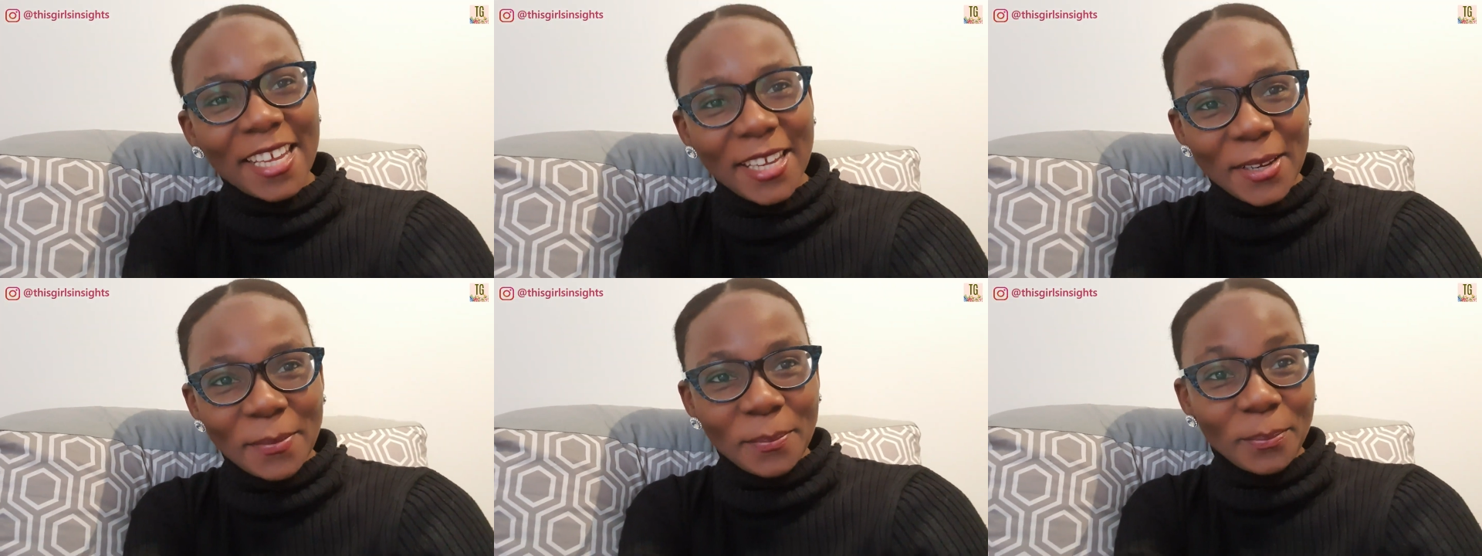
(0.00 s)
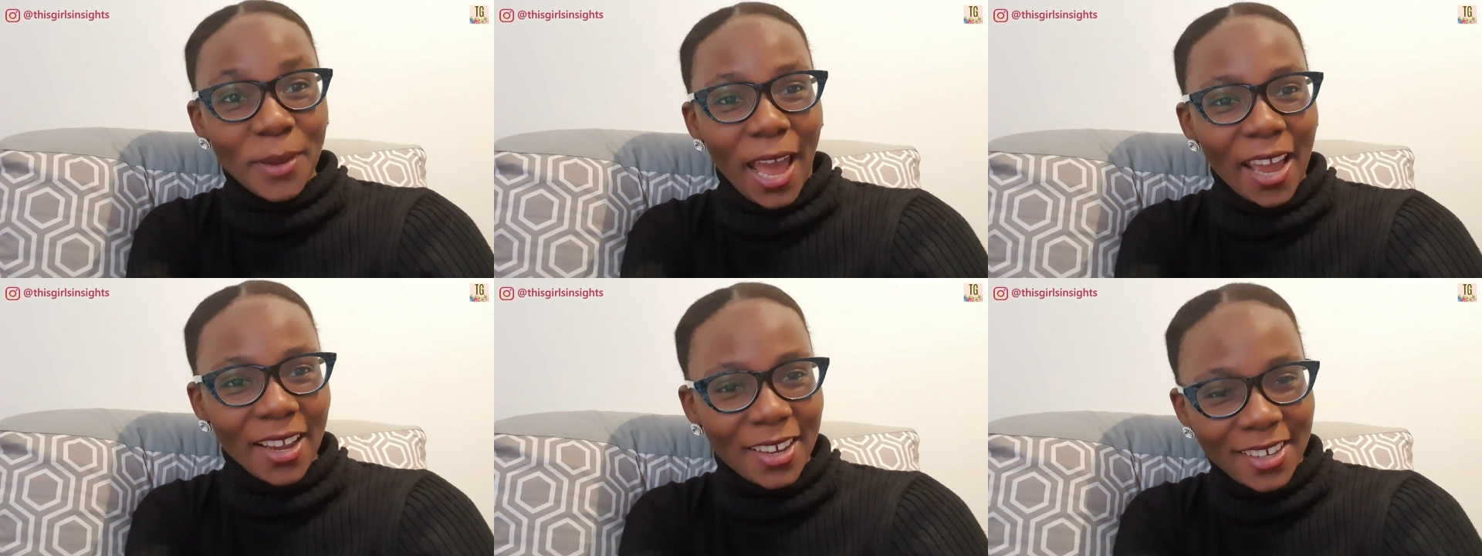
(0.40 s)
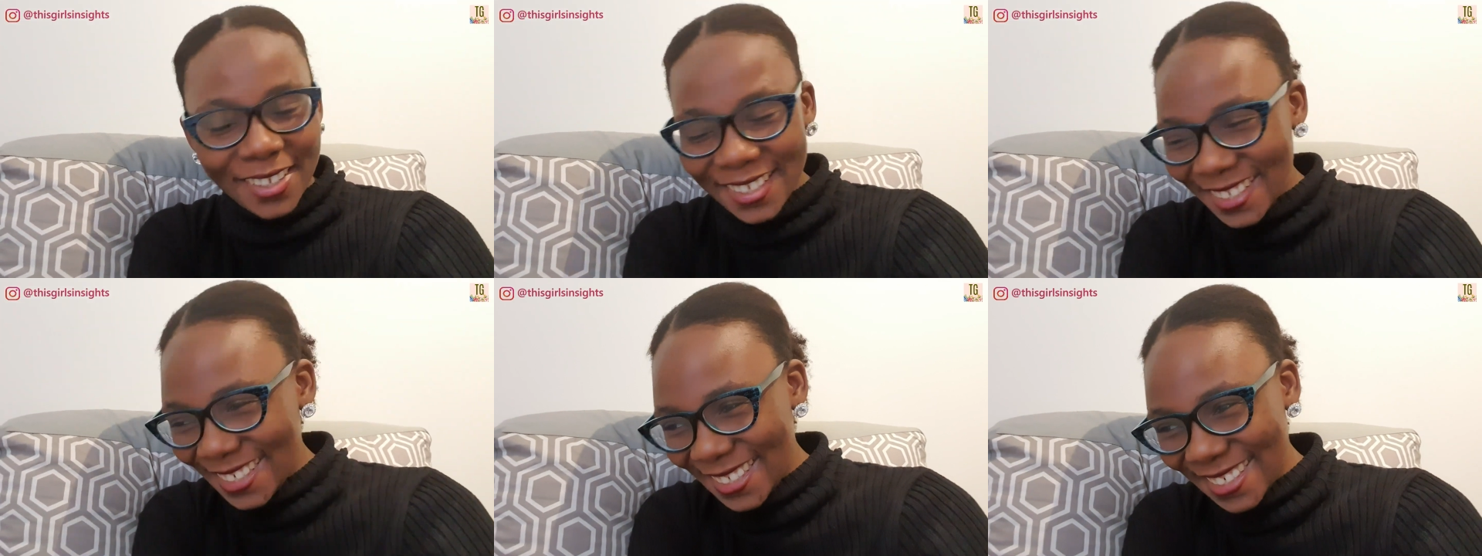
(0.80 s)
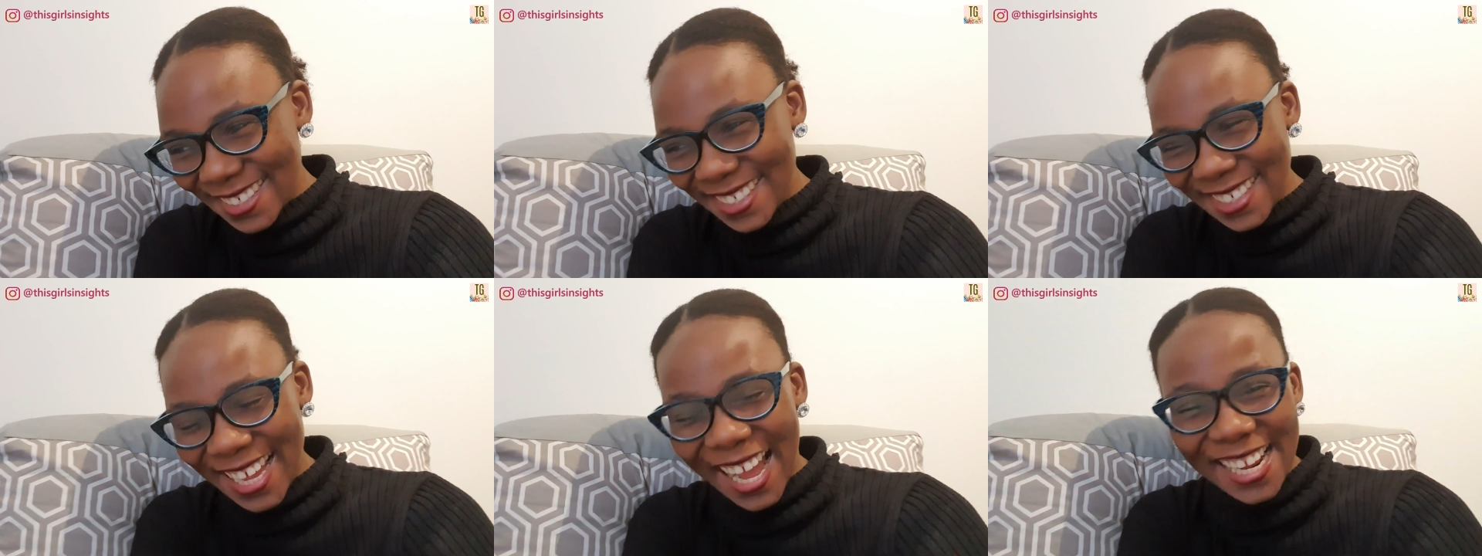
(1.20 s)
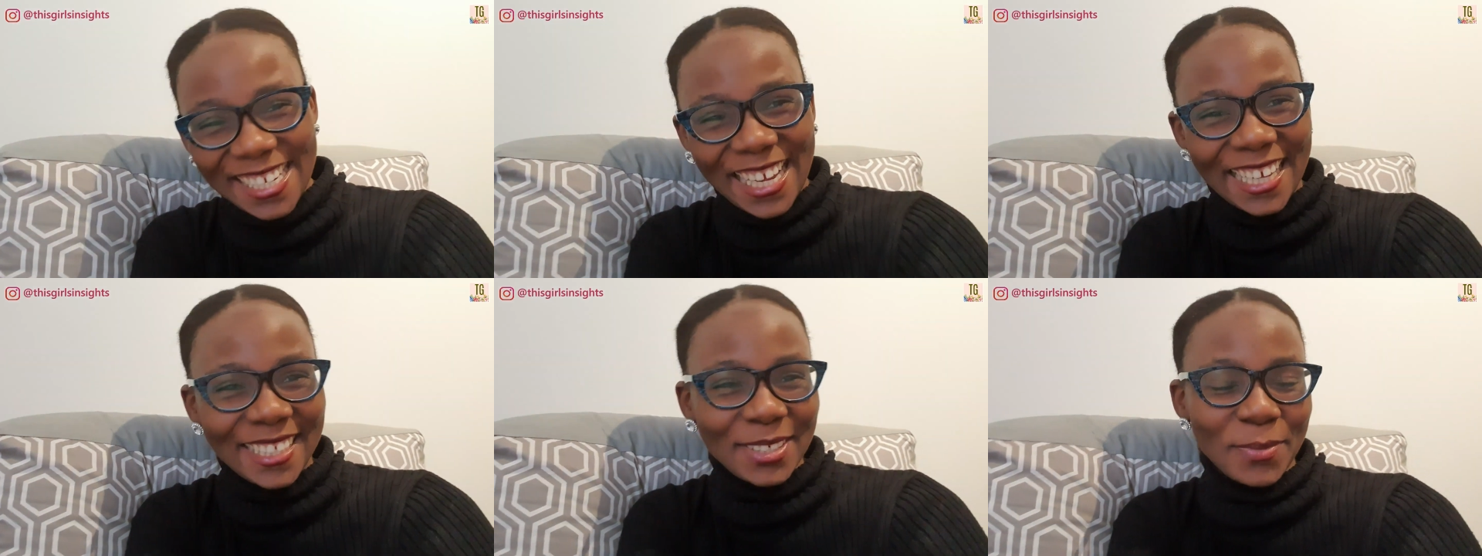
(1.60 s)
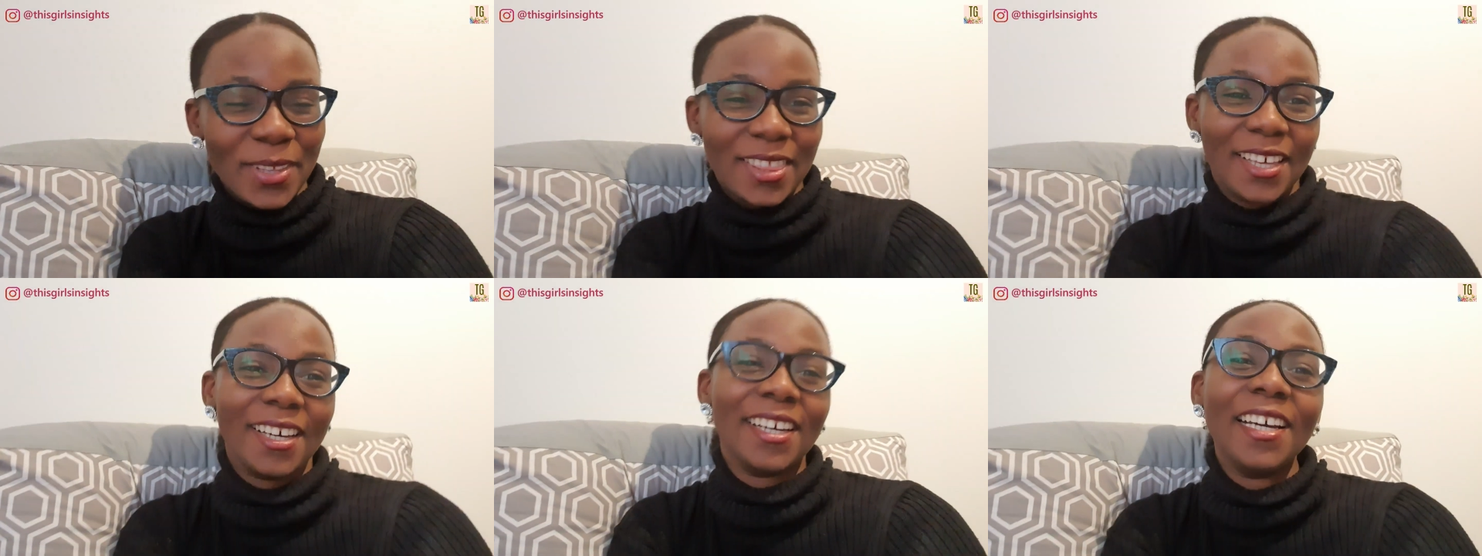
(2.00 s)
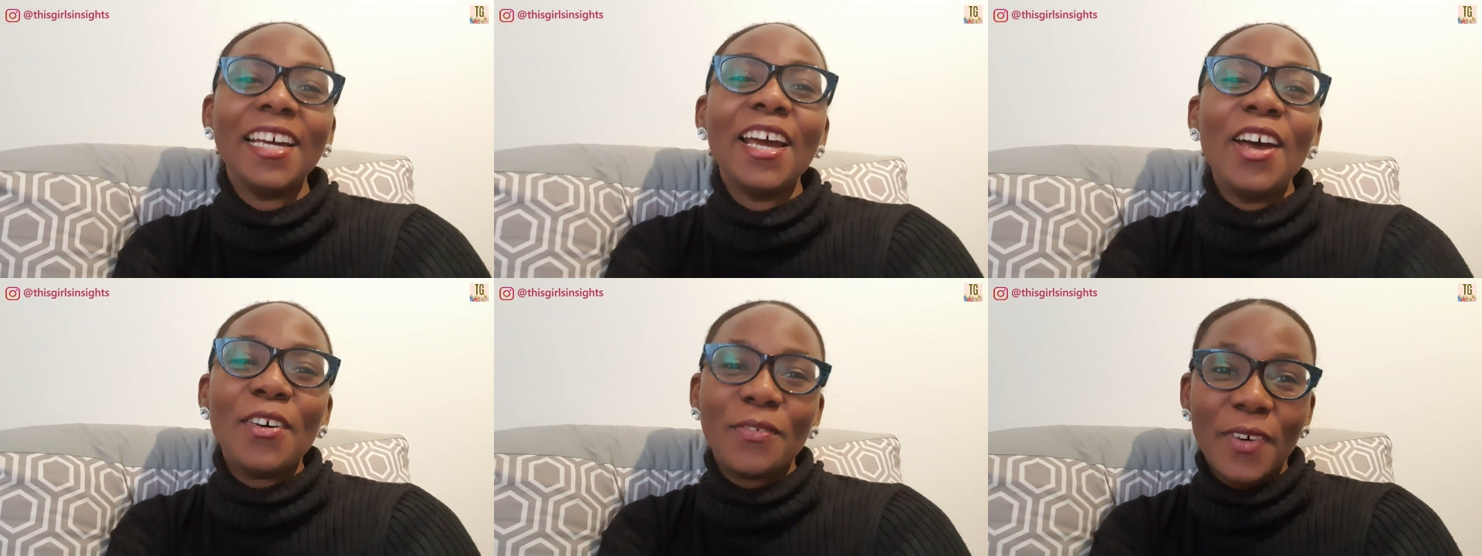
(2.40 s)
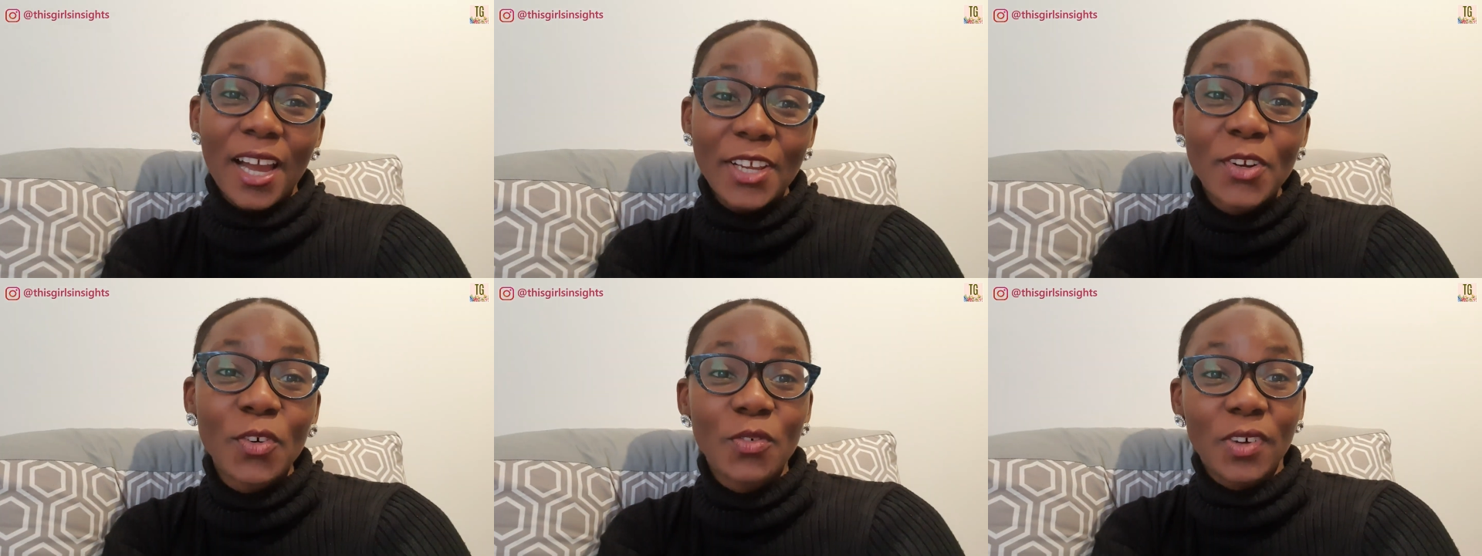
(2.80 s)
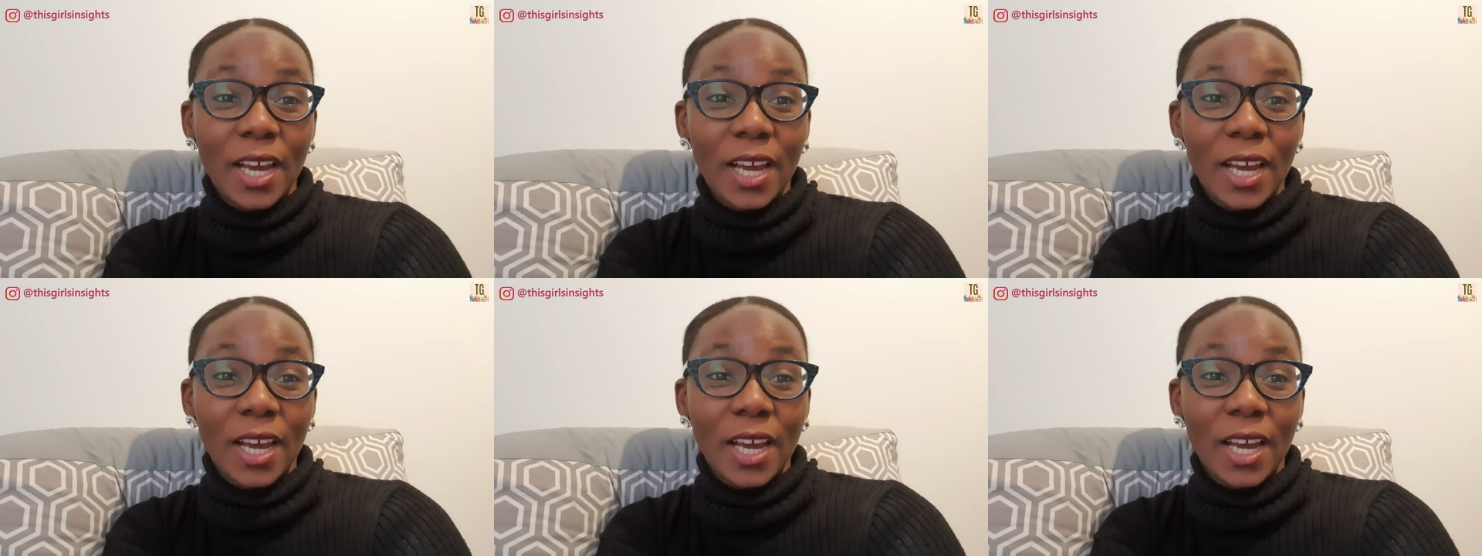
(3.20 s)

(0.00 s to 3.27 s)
am back, I guess, with a final